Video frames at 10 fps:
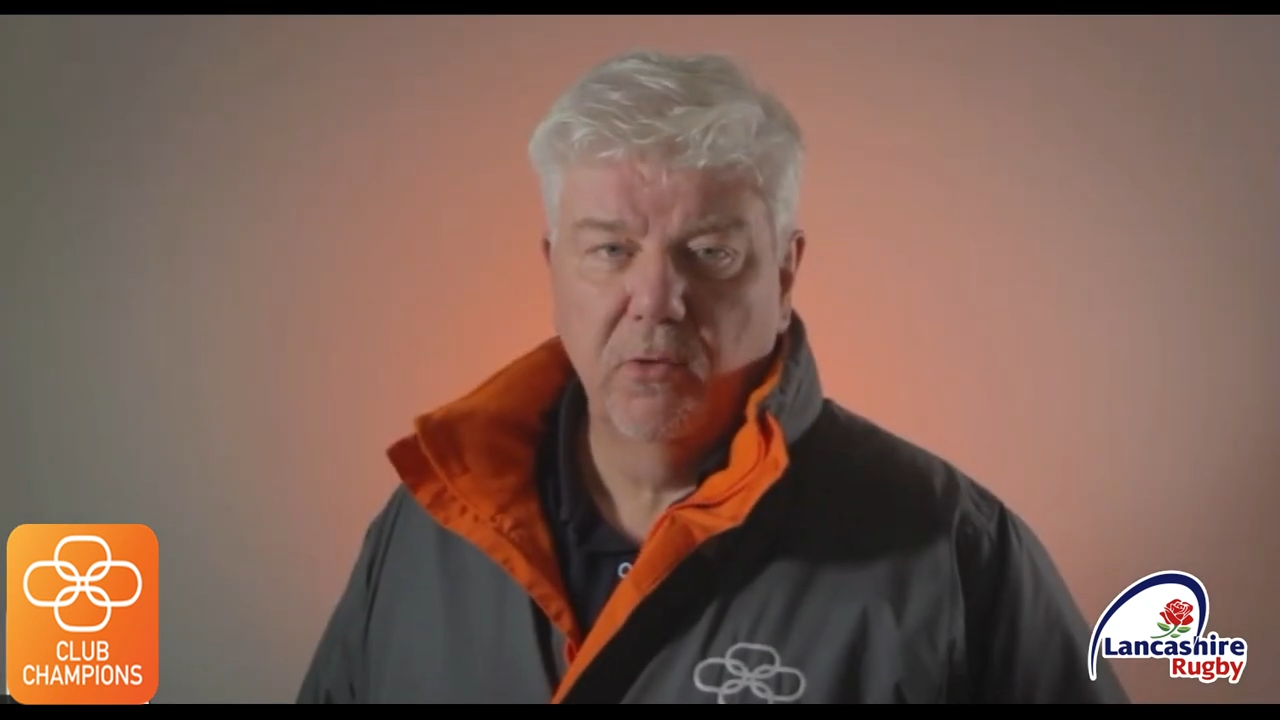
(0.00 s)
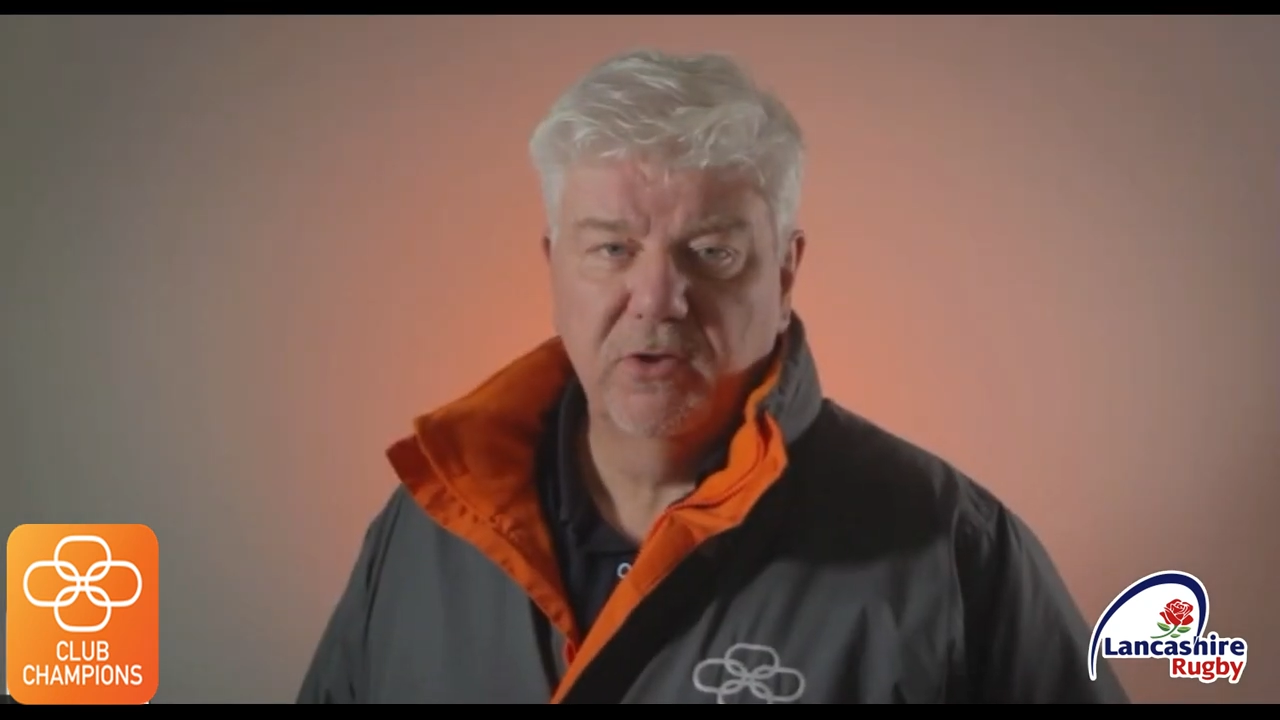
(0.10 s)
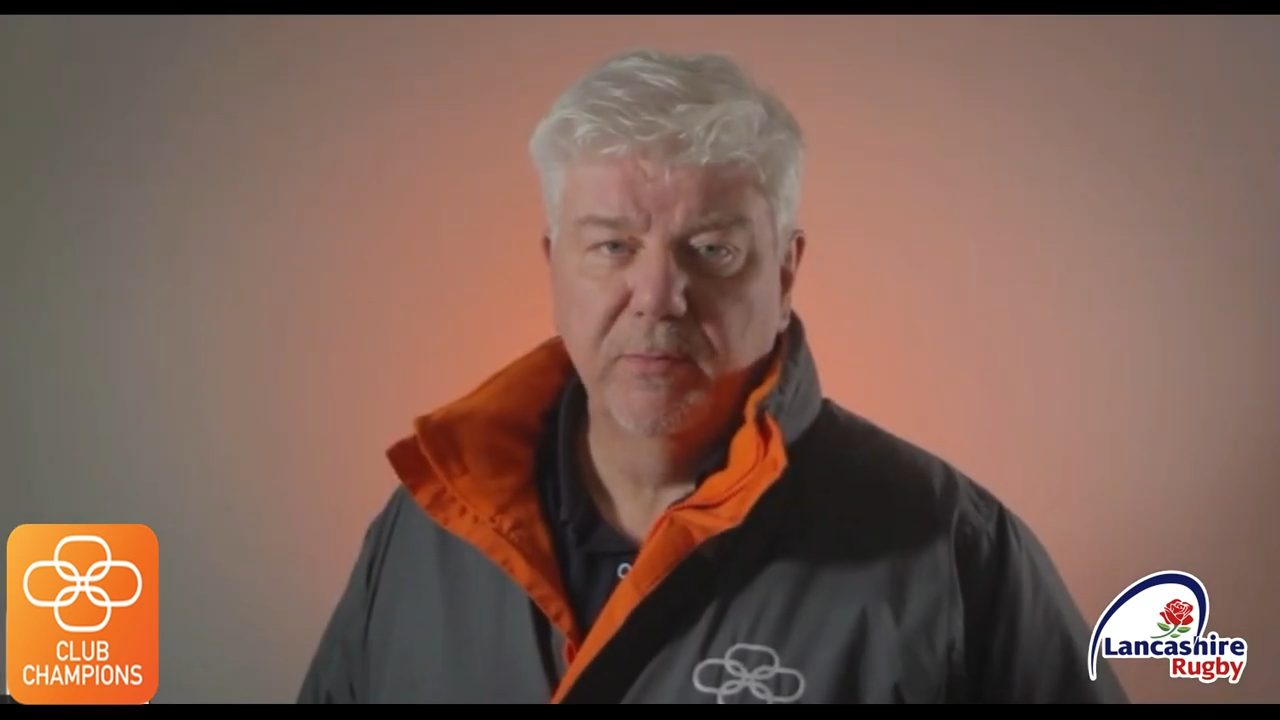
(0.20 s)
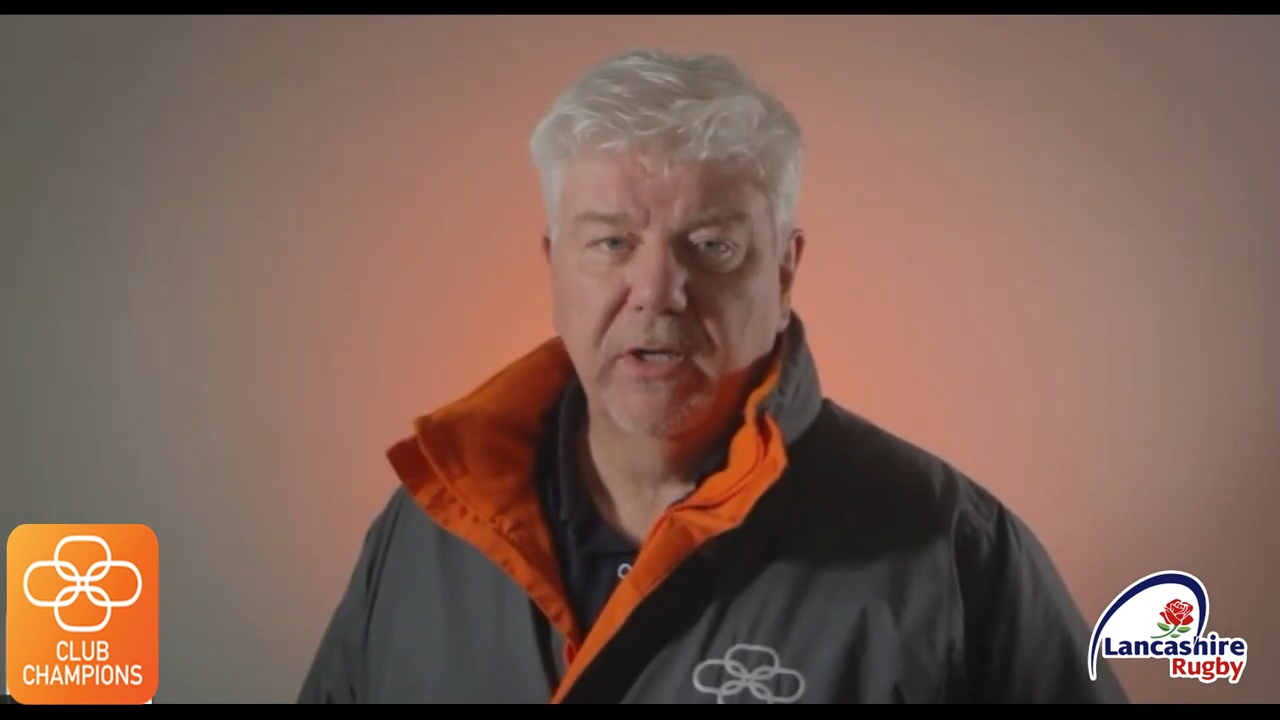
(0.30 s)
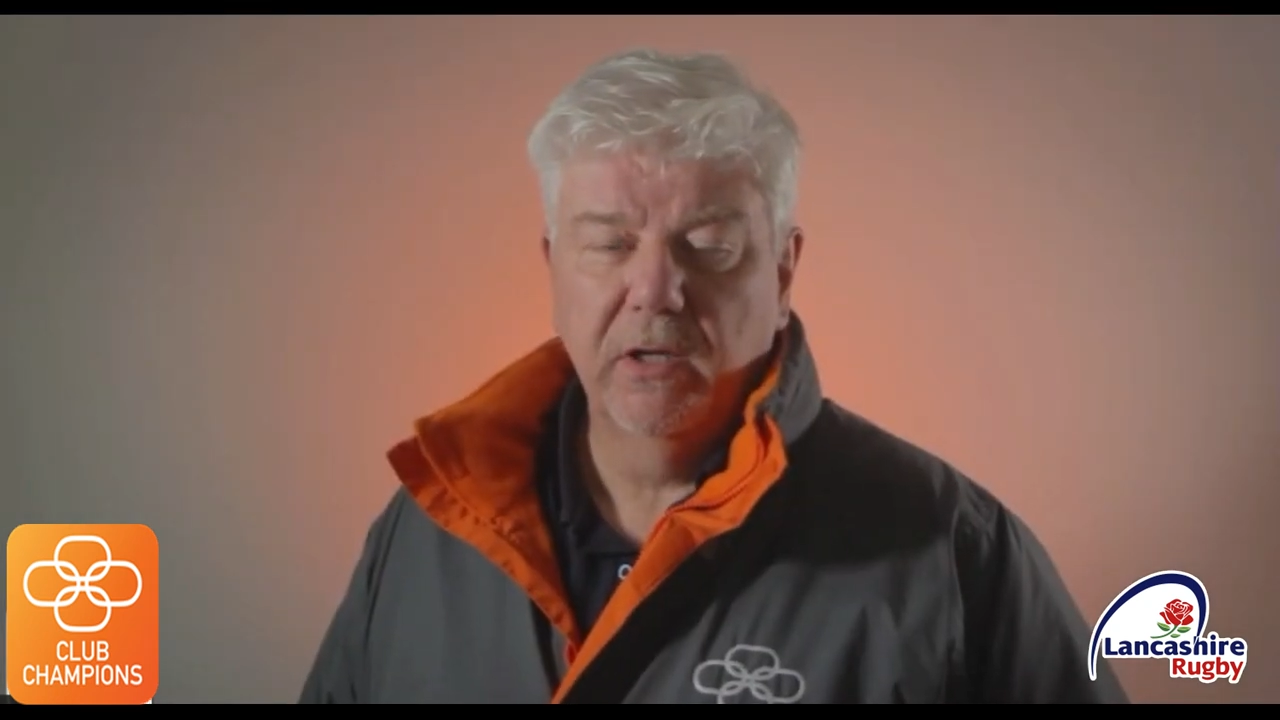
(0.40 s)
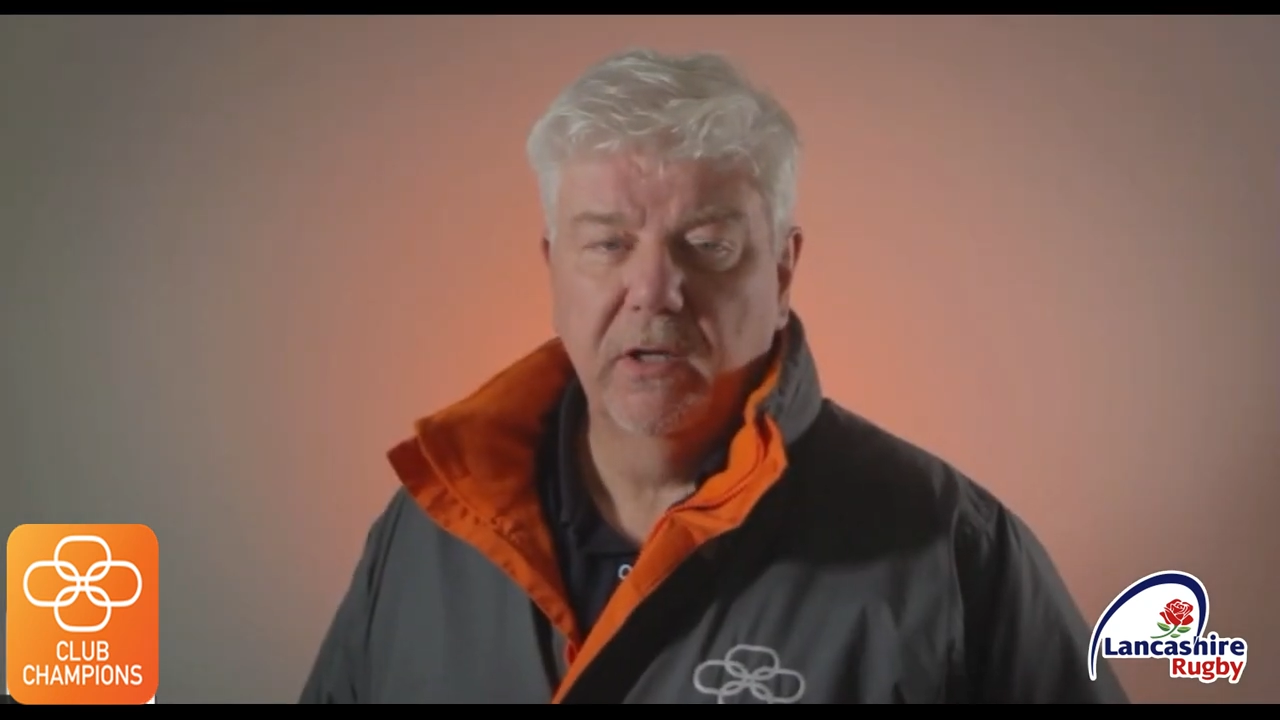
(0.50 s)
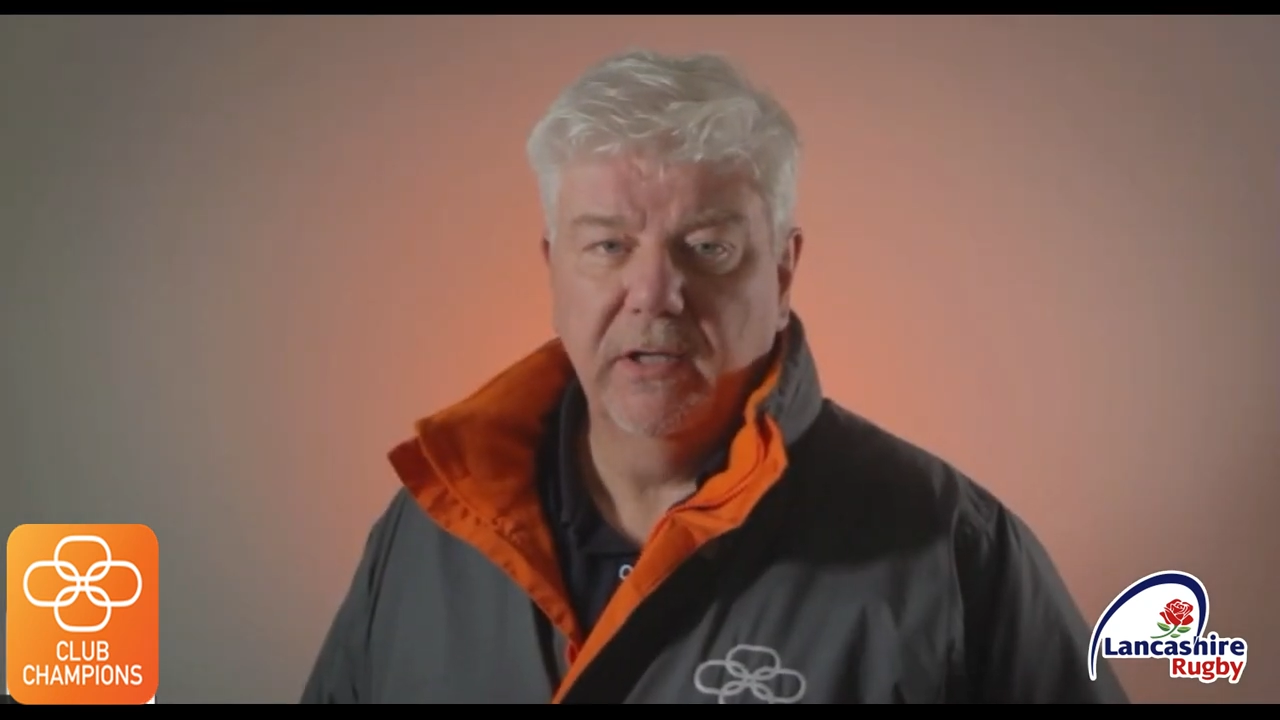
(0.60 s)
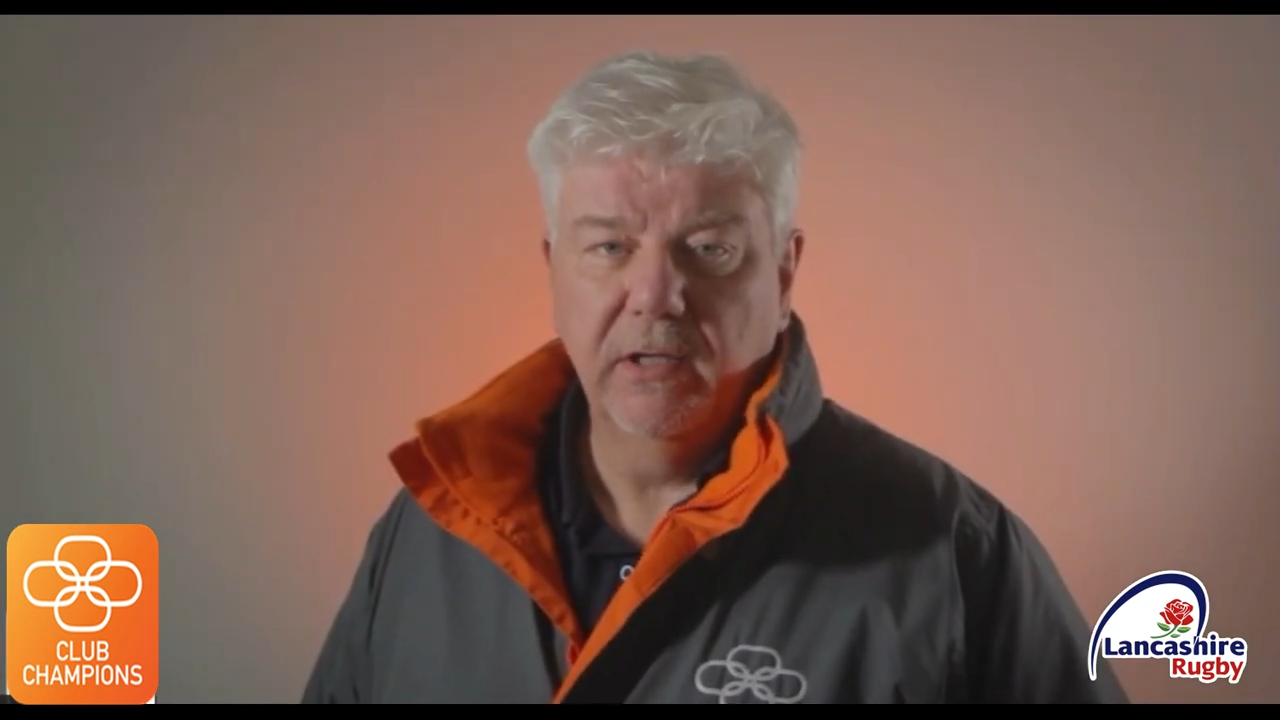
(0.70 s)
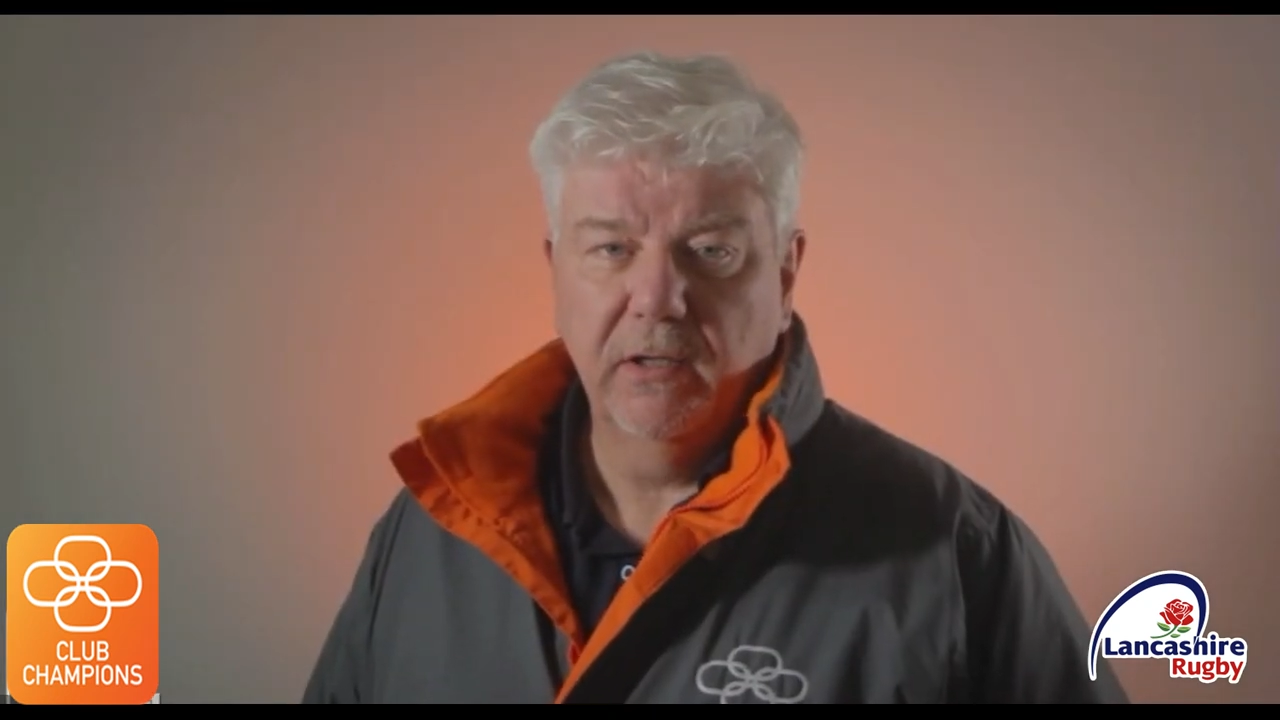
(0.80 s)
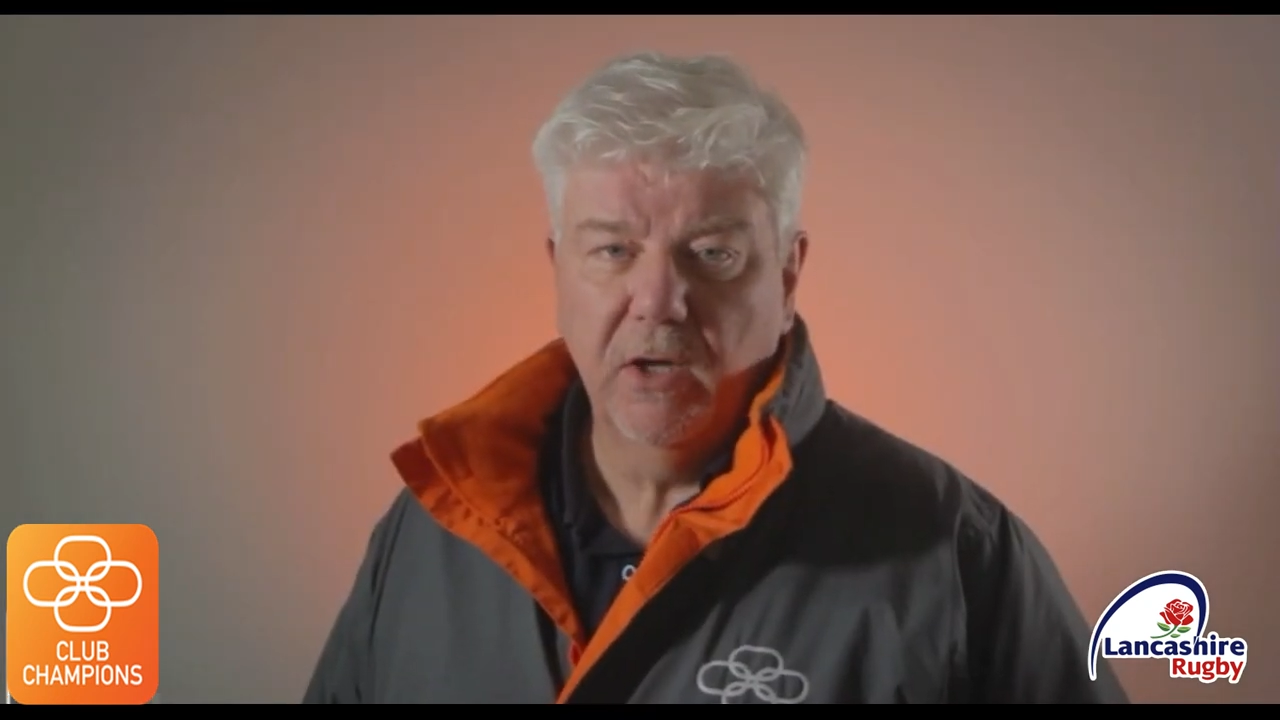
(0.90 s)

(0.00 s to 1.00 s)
Roger McCurley,